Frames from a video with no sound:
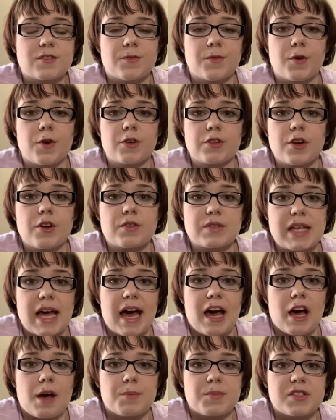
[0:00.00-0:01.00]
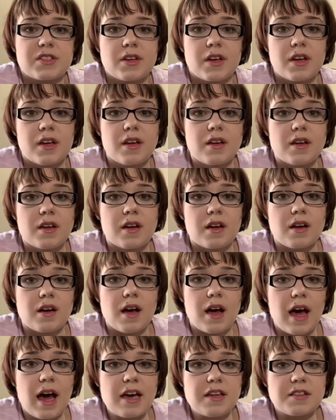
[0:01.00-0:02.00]
for those apps,
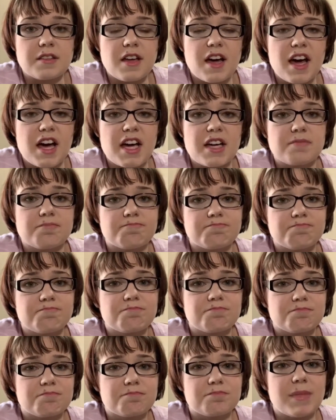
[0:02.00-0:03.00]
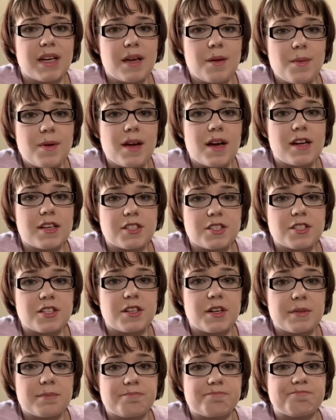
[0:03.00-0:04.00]
I thought maybe I
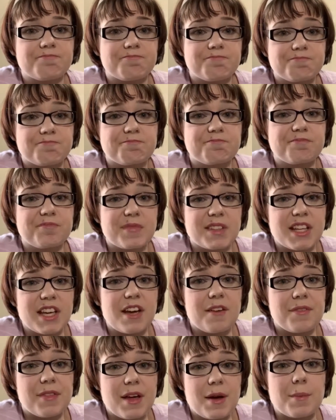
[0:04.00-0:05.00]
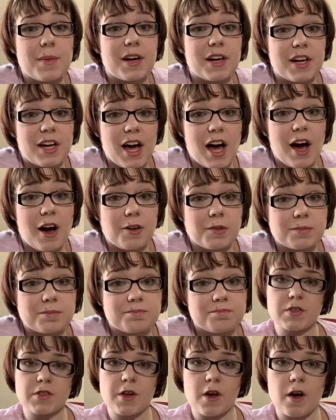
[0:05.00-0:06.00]
should give them a go.
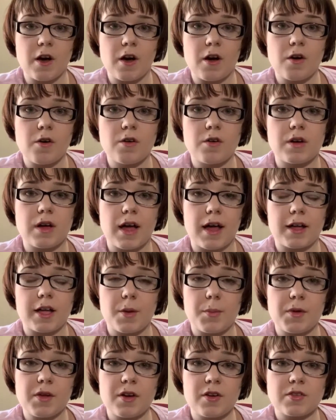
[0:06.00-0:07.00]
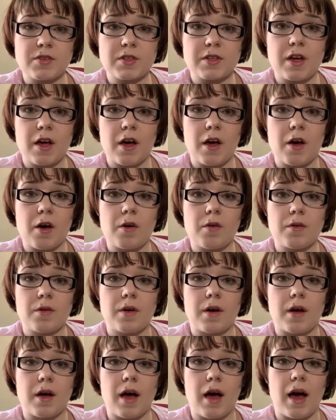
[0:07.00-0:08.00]
So a couple years ago,
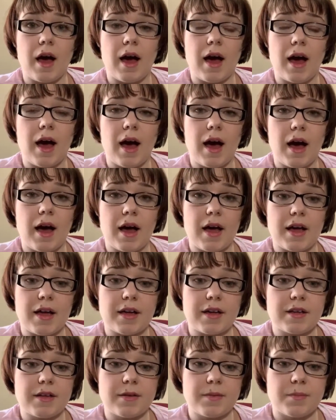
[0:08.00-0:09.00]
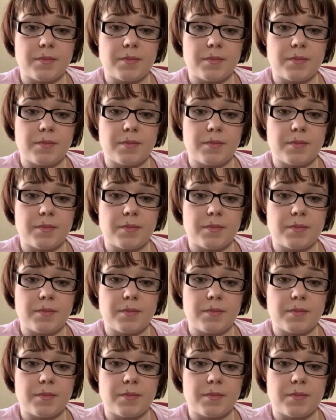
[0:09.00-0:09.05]
I